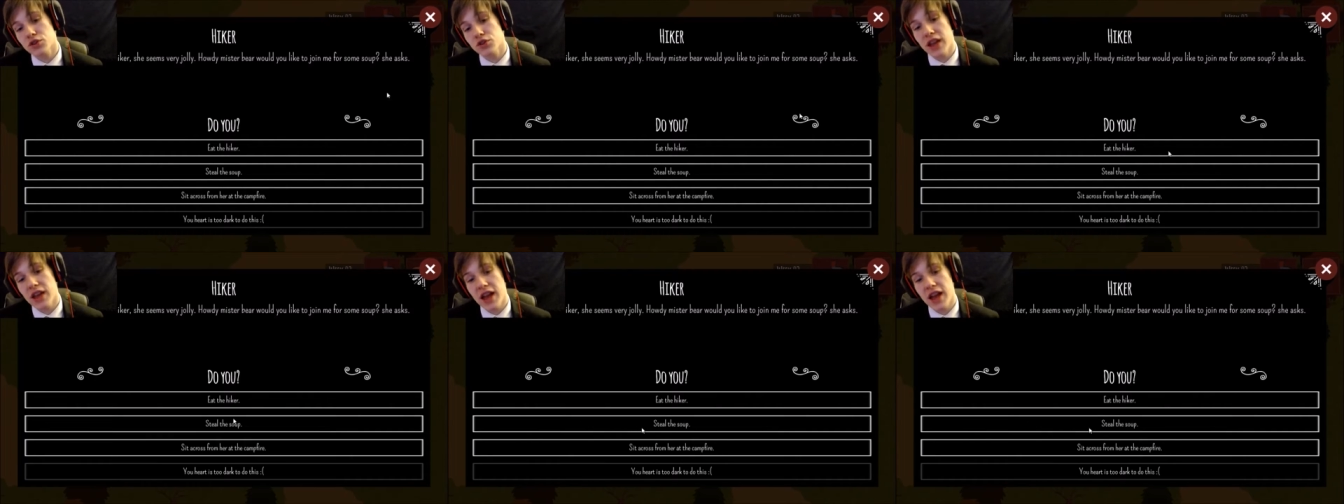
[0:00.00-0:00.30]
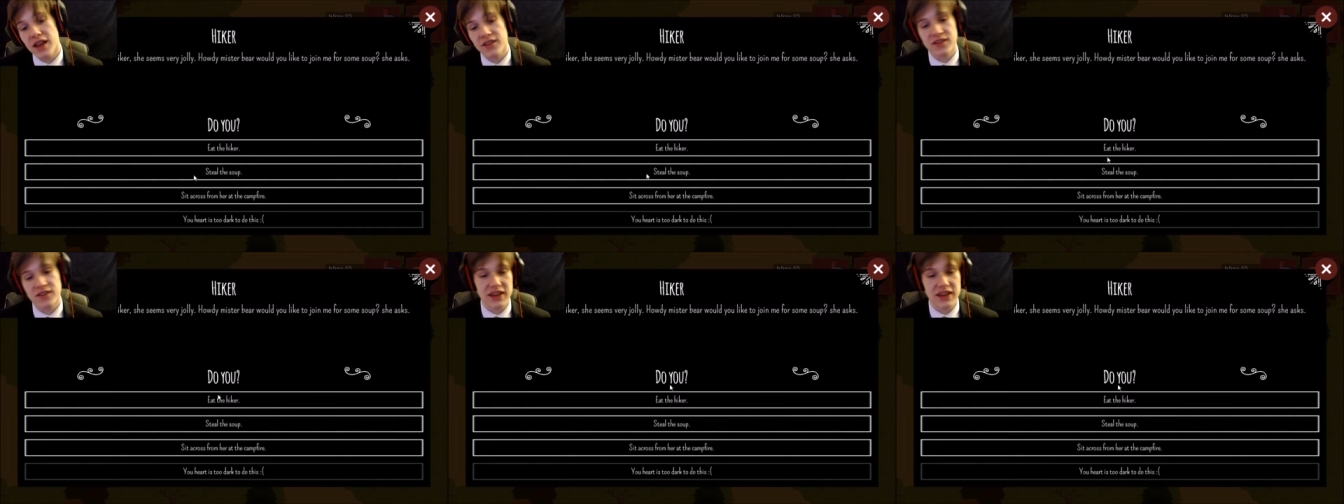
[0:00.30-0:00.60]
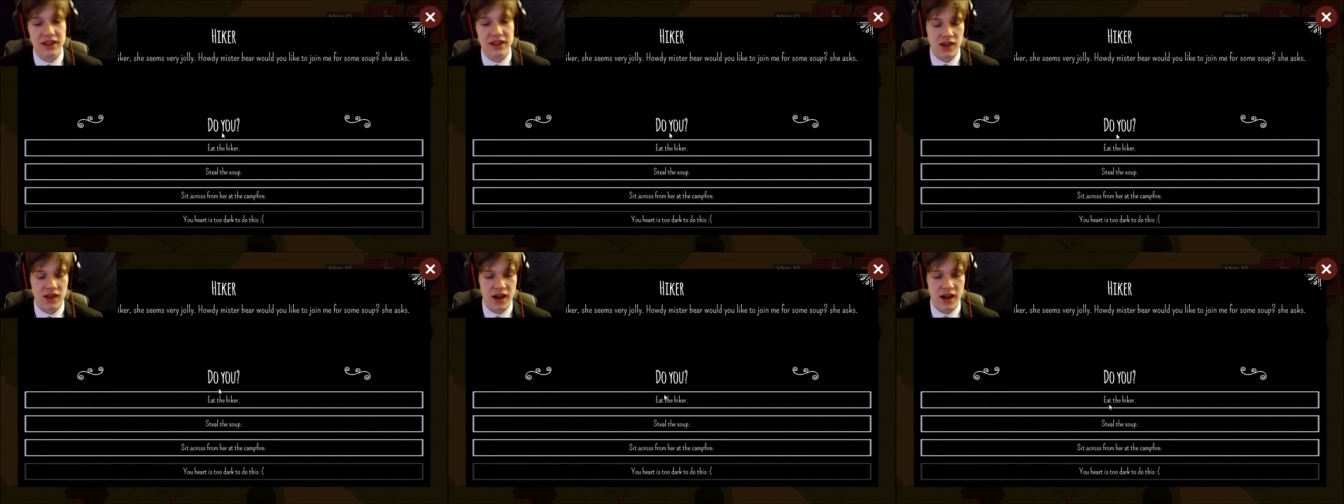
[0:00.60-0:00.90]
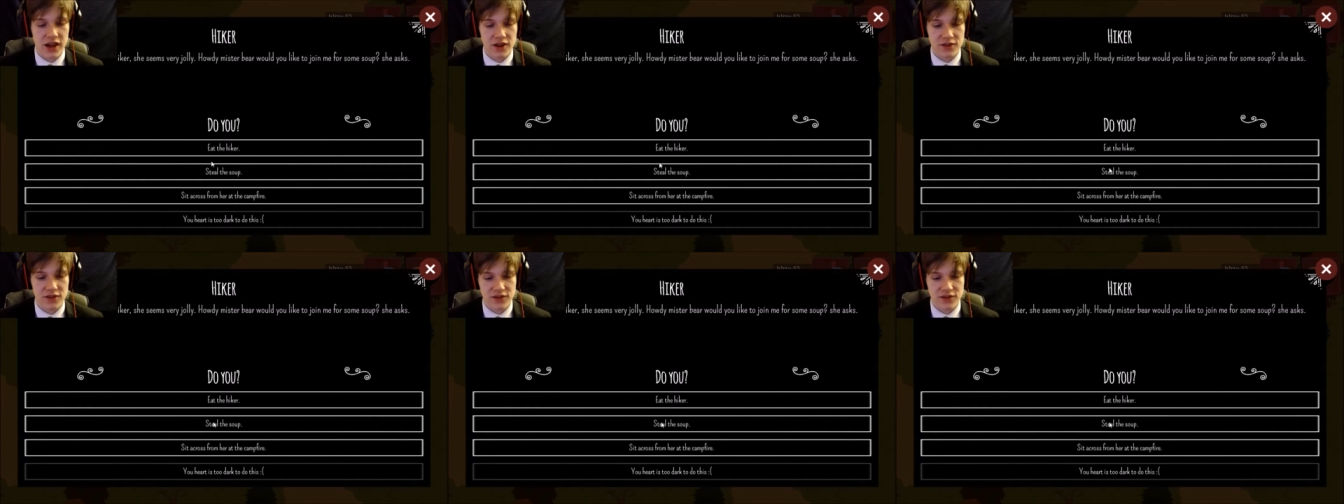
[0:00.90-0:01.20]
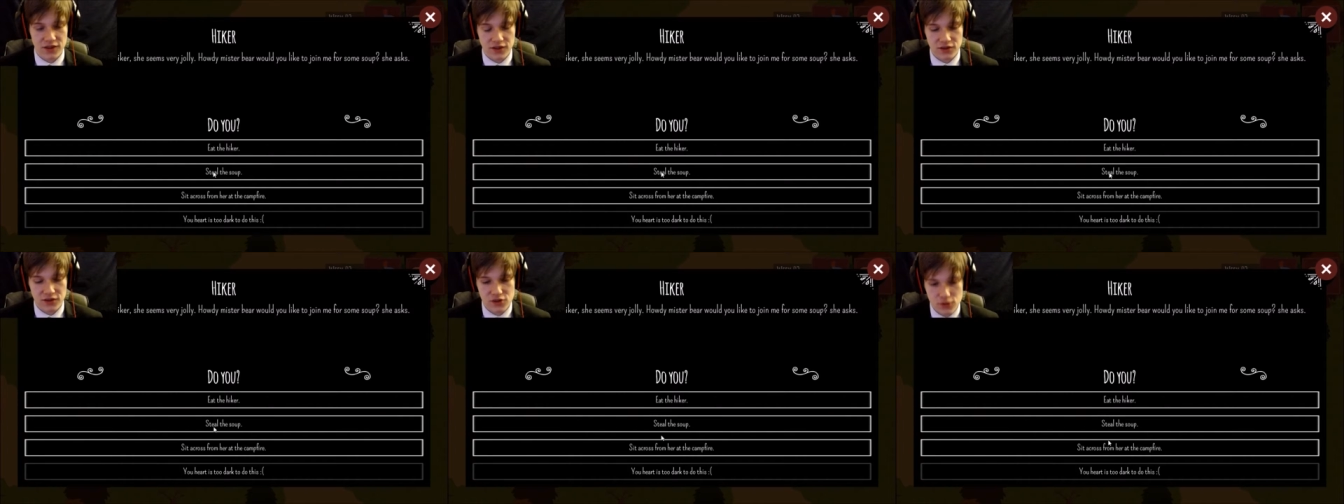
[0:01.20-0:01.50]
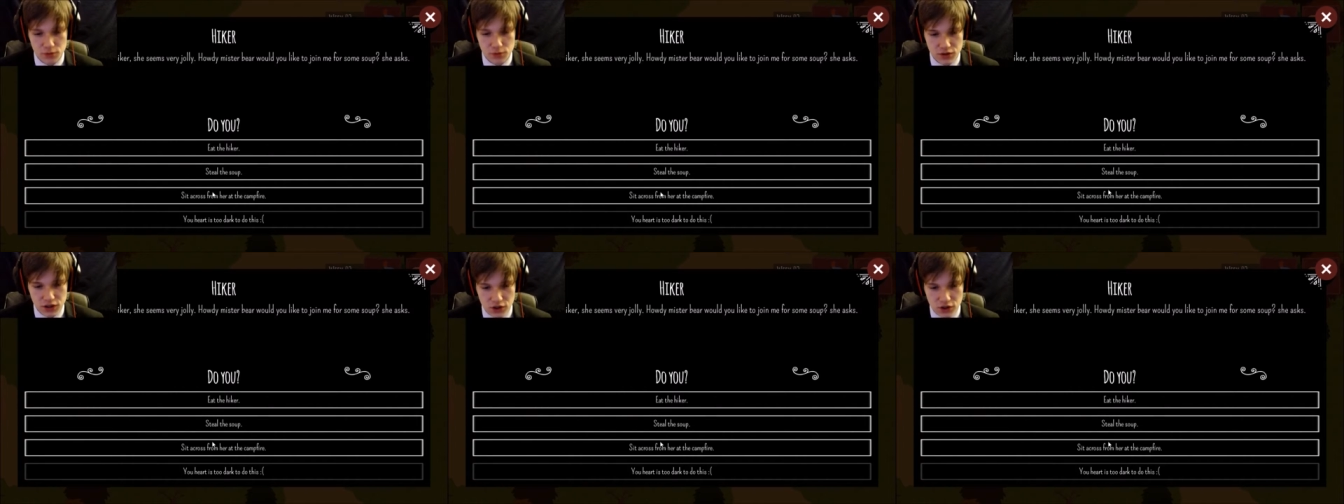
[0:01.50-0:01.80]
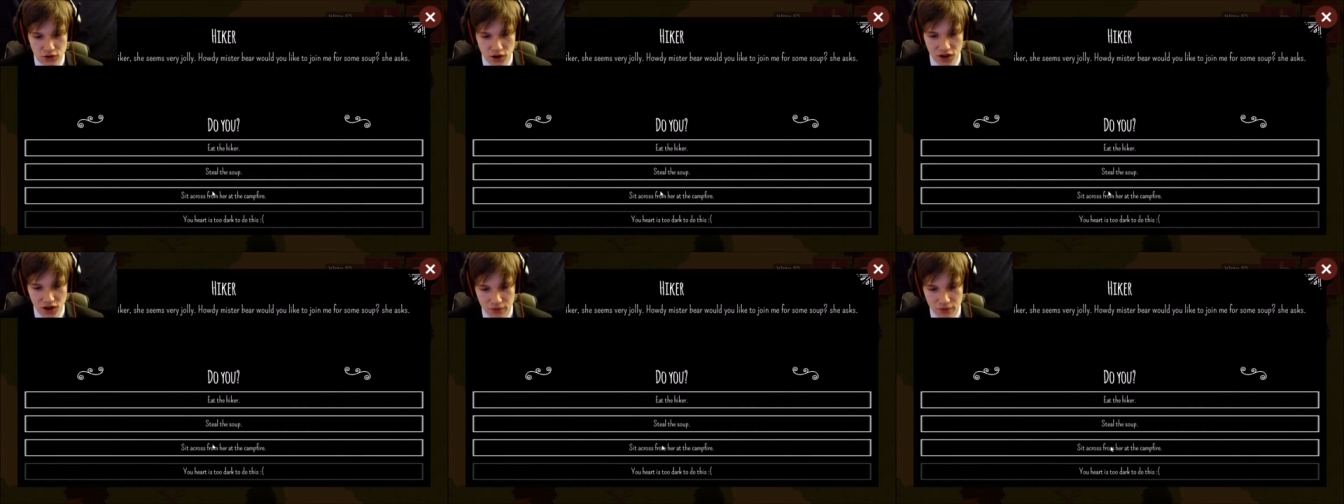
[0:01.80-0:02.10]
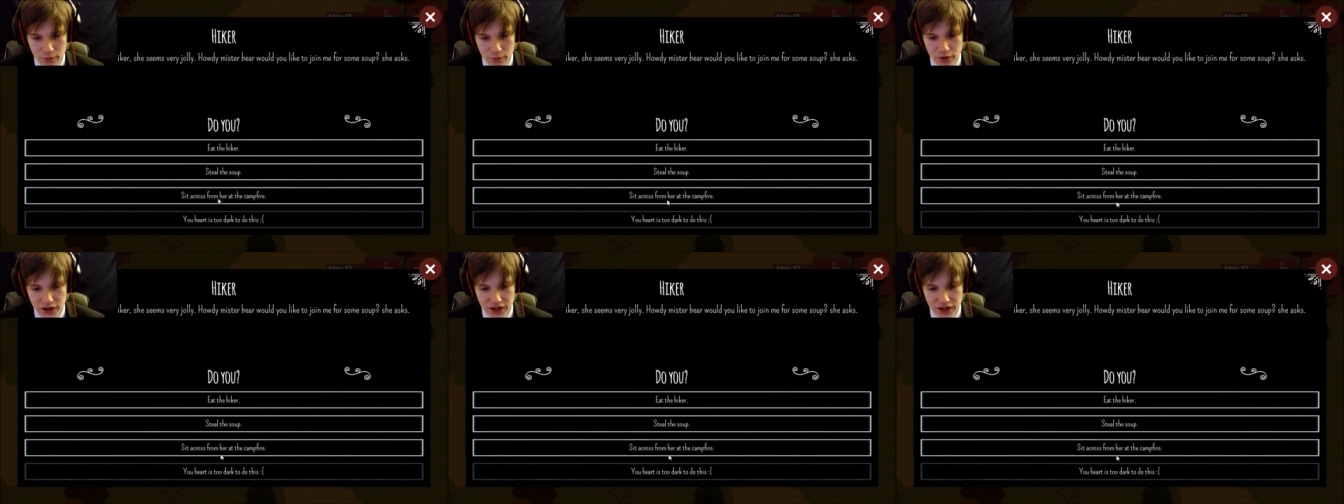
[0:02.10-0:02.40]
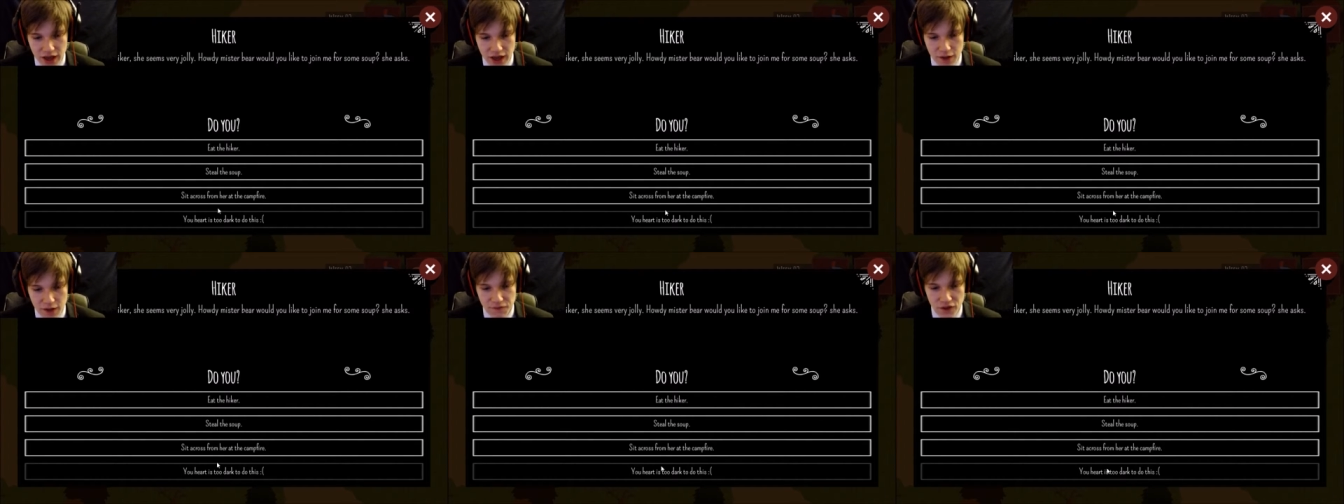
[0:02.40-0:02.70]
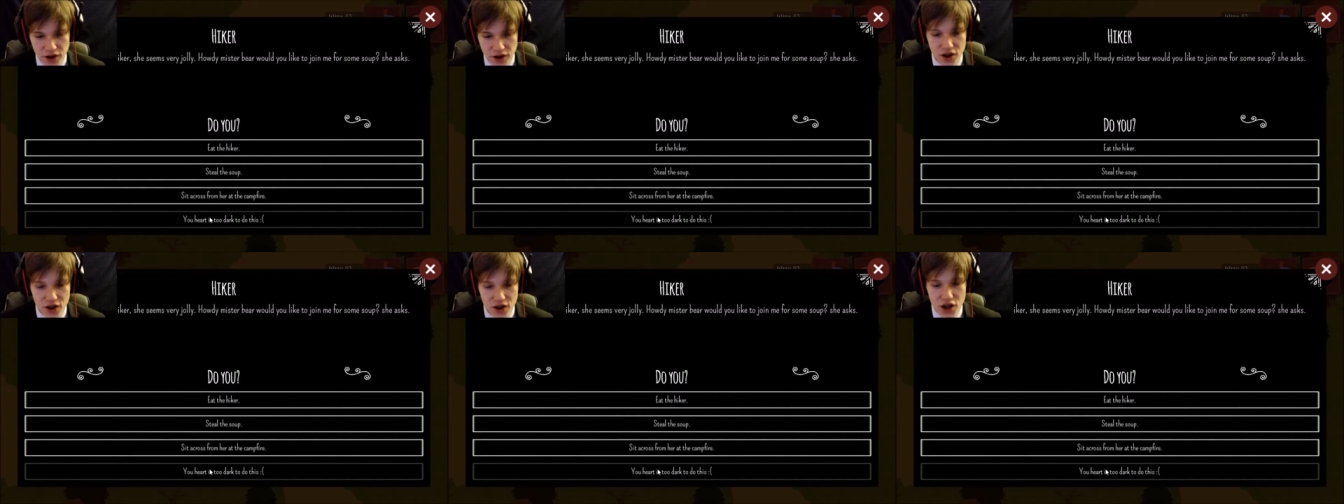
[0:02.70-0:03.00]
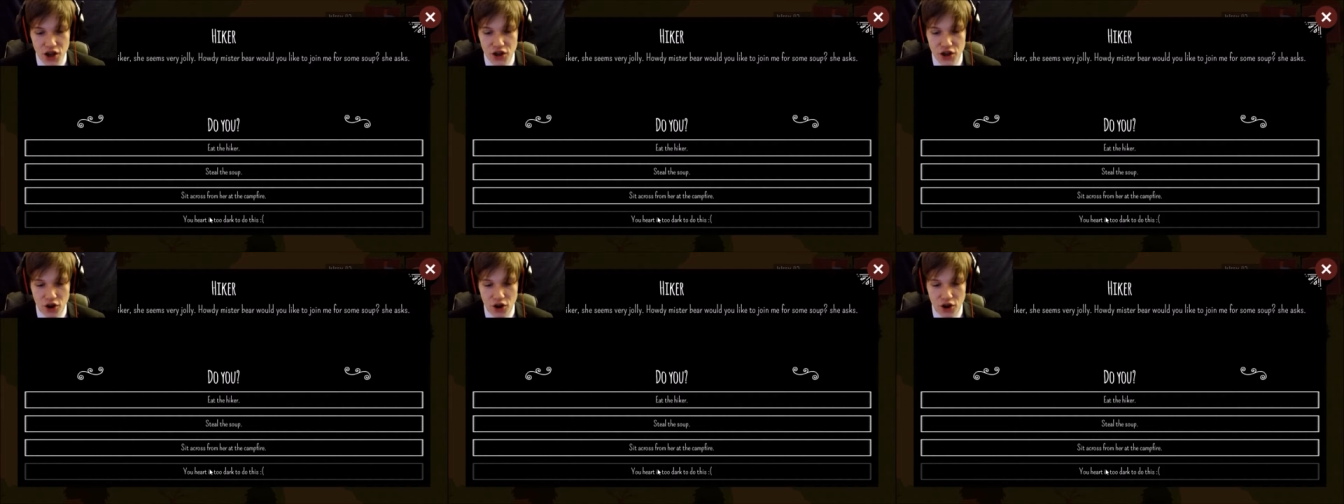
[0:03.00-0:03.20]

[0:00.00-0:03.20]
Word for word: She asks. Eat the hiker, steal the soup, sit across from her at the campfire.